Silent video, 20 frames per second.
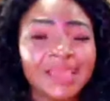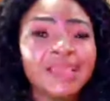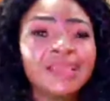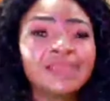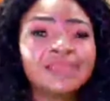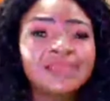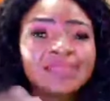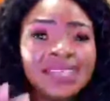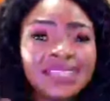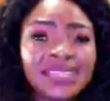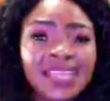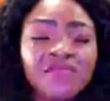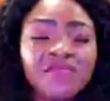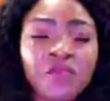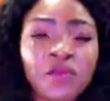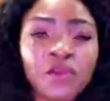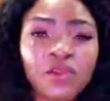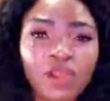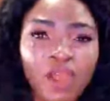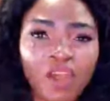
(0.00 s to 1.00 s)
Is it
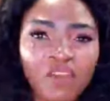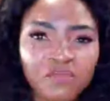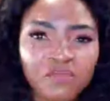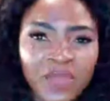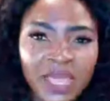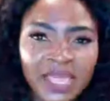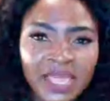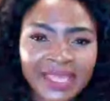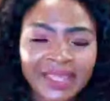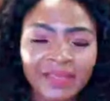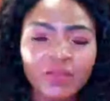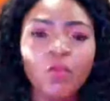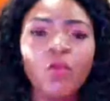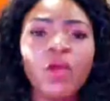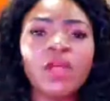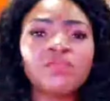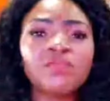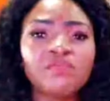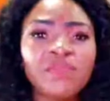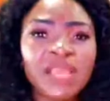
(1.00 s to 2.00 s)
even love making?
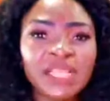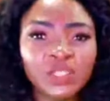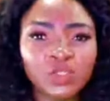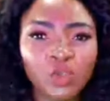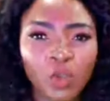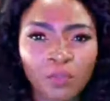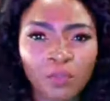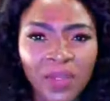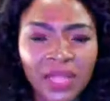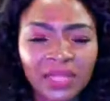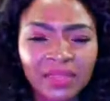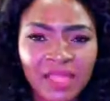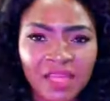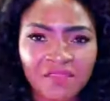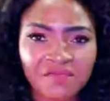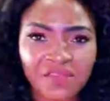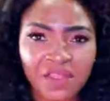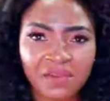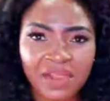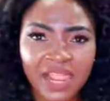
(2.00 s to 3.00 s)
What makes your
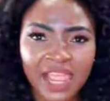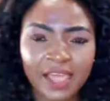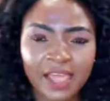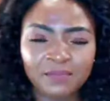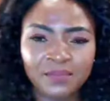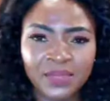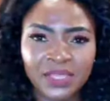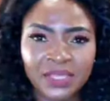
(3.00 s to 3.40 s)
partner very happy?